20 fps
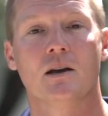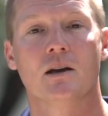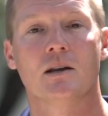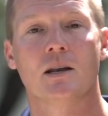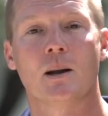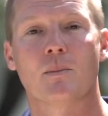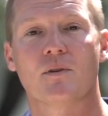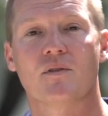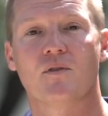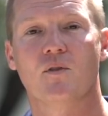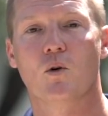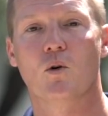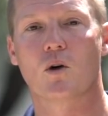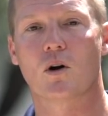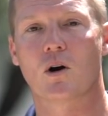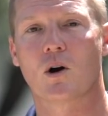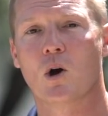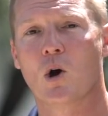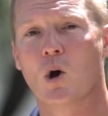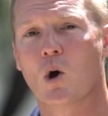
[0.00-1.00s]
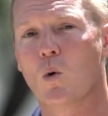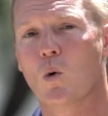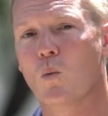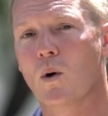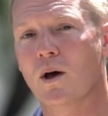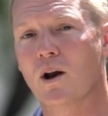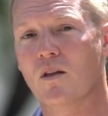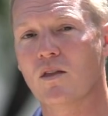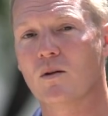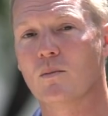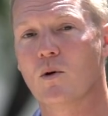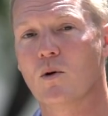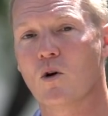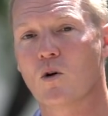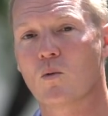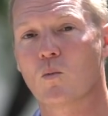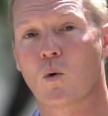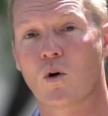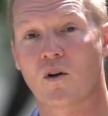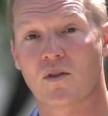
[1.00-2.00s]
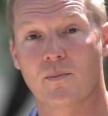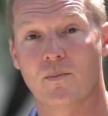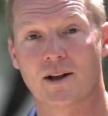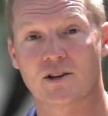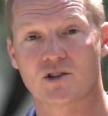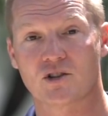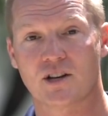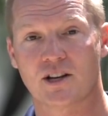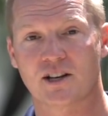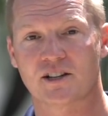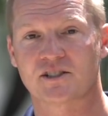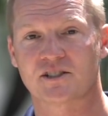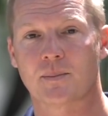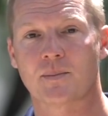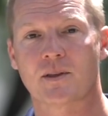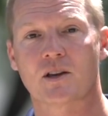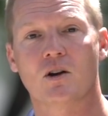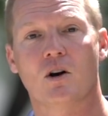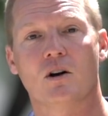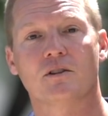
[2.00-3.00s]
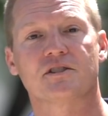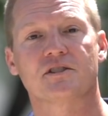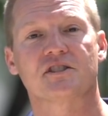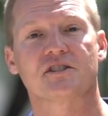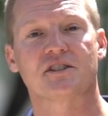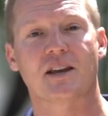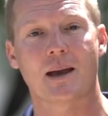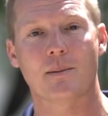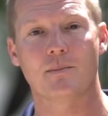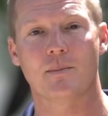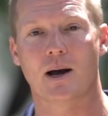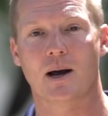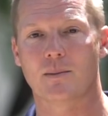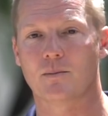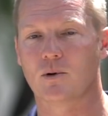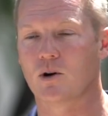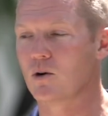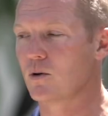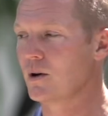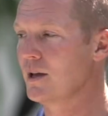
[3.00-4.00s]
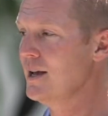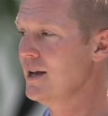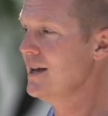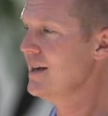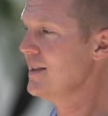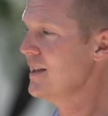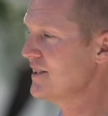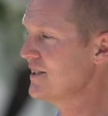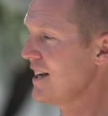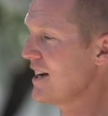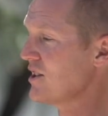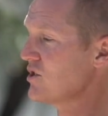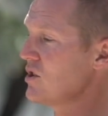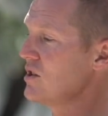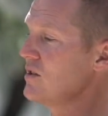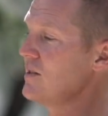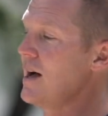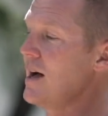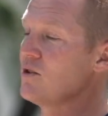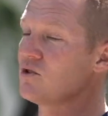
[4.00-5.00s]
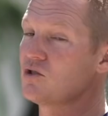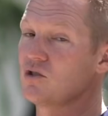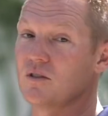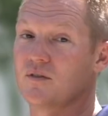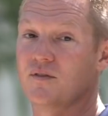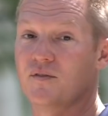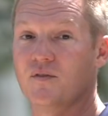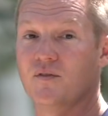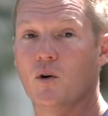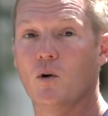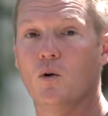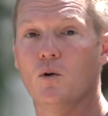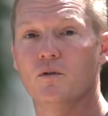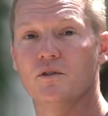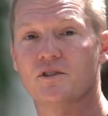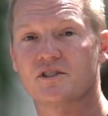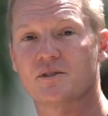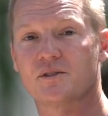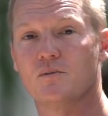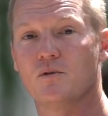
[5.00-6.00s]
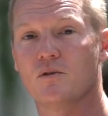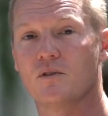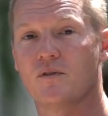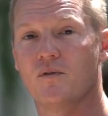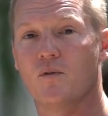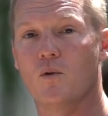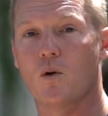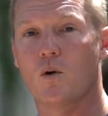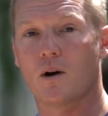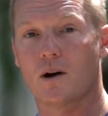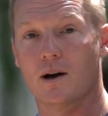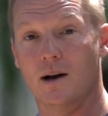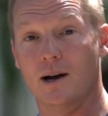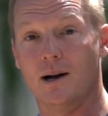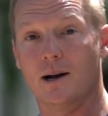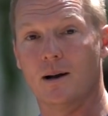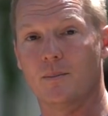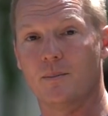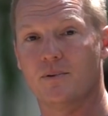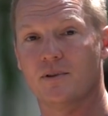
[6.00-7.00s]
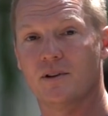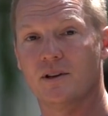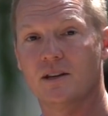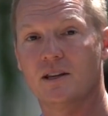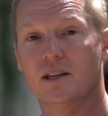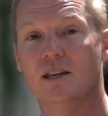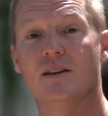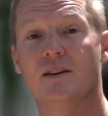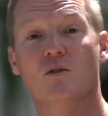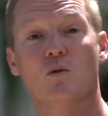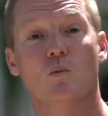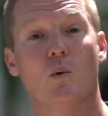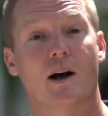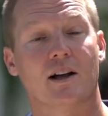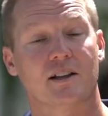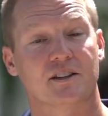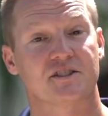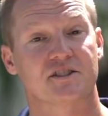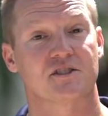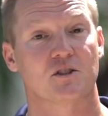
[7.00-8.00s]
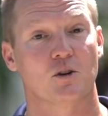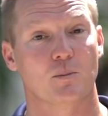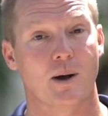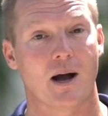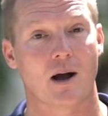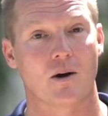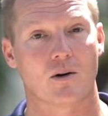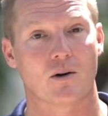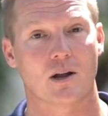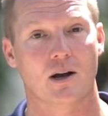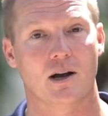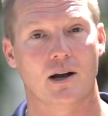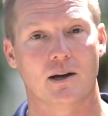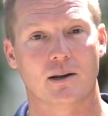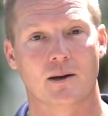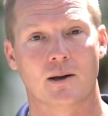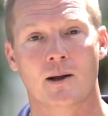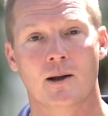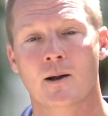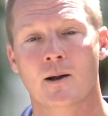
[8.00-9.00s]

Number four, one other mode worth mentioning is something called standby mode. This actually allows you to fold the Smooth 4 up even while it's still powered on.